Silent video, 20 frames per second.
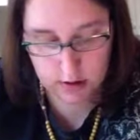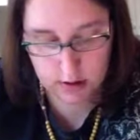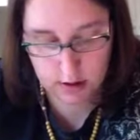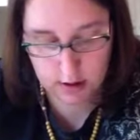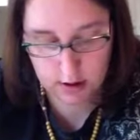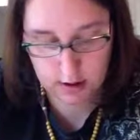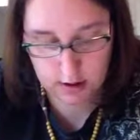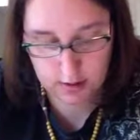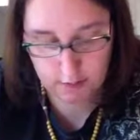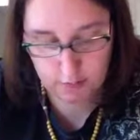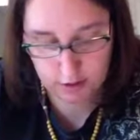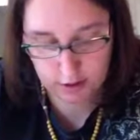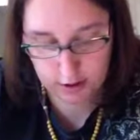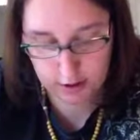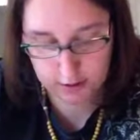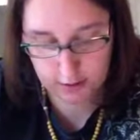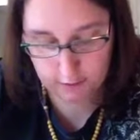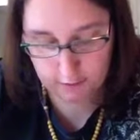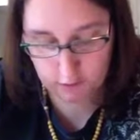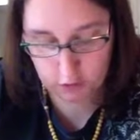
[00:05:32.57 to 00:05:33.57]
Uh, put
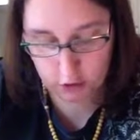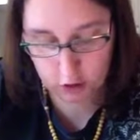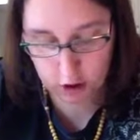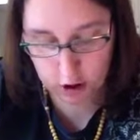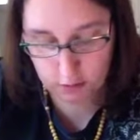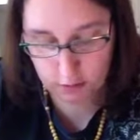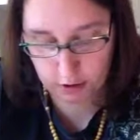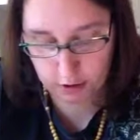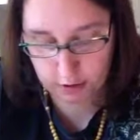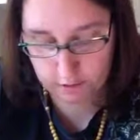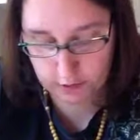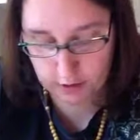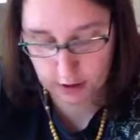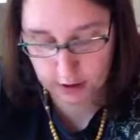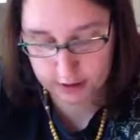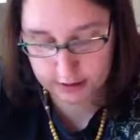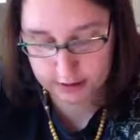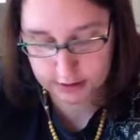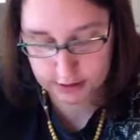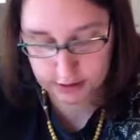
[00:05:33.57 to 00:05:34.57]
on the full armor of
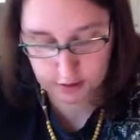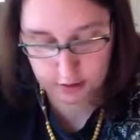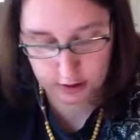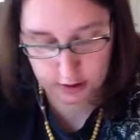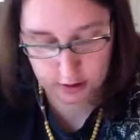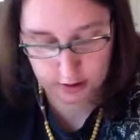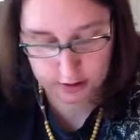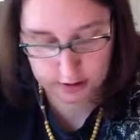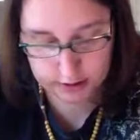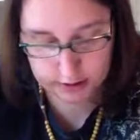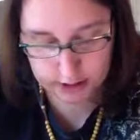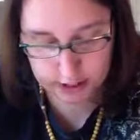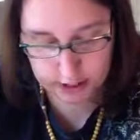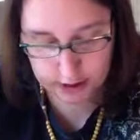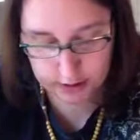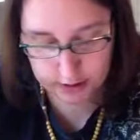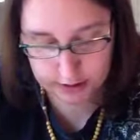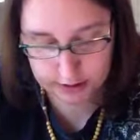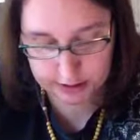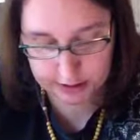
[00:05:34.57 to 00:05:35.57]
God so that you can take
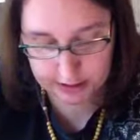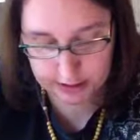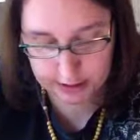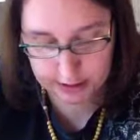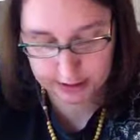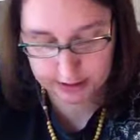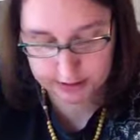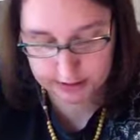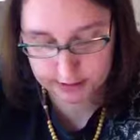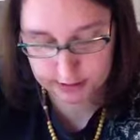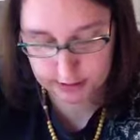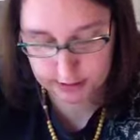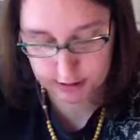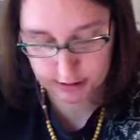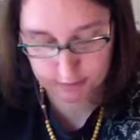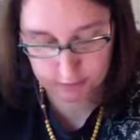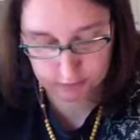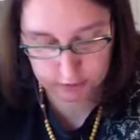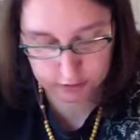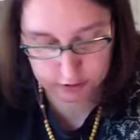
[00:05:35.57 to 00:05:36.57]
your stand against the
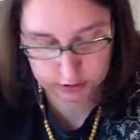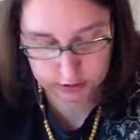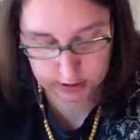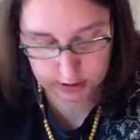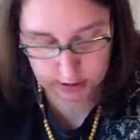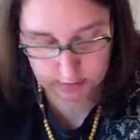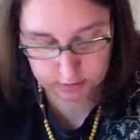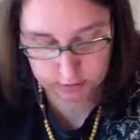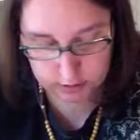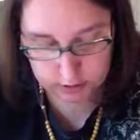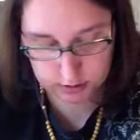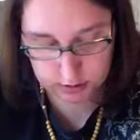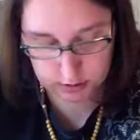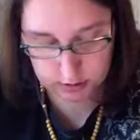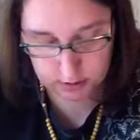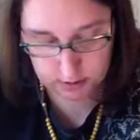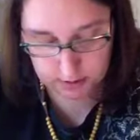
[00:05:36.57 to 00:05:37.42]
devil's schemes.